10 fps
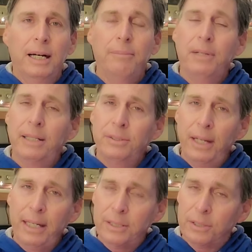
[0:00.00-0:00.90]
I'm not
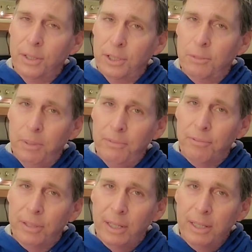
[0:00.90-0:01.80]
saying it's good to be
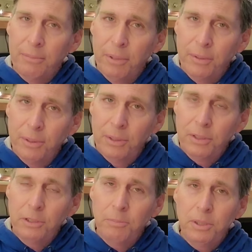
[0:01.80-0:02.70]
flooded with
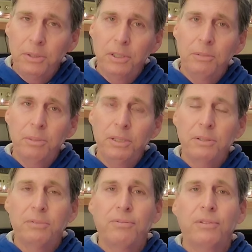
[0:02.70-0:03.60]
goods, but you could
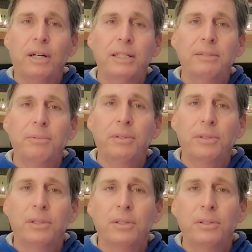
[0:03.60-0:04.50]
be flooded
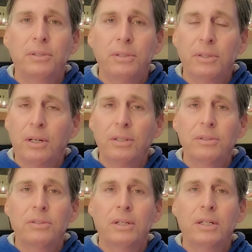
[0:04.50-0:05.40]
with goods that all of
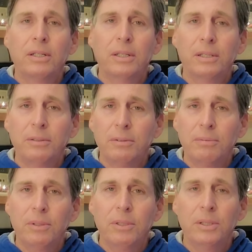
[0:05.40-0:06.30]
a sudden
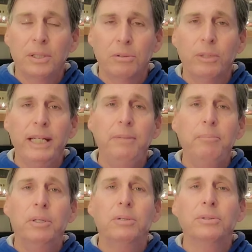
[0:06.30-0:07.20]
the
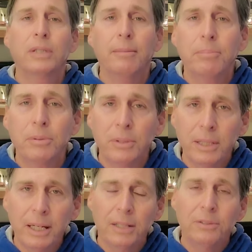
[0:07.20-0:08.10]
greed builds up on
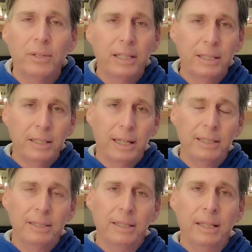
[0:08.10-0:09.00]
the other end of
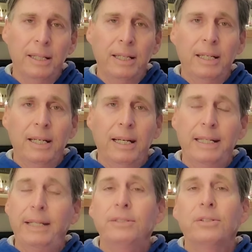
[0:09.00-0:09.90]
that,
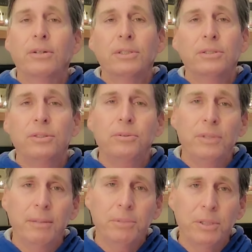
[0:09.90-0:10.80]
and they start to
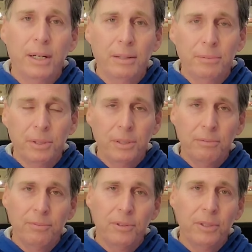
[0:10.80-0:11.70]
shoot themselves in
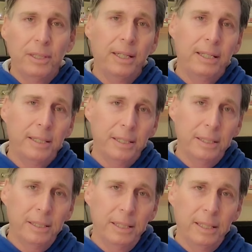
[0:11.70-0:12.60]
the foot.
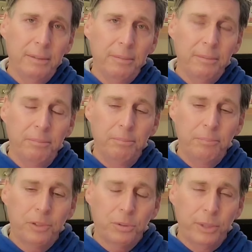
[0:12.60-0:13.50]
And
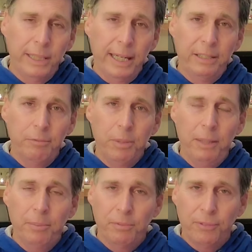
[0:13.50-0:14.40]
creative
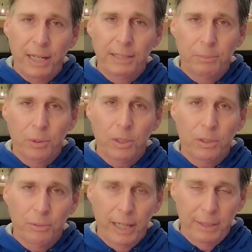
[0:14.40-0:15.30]
people find
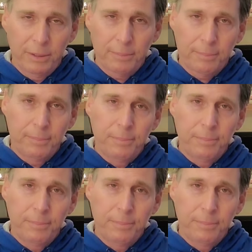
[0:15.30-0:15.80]
workarounds.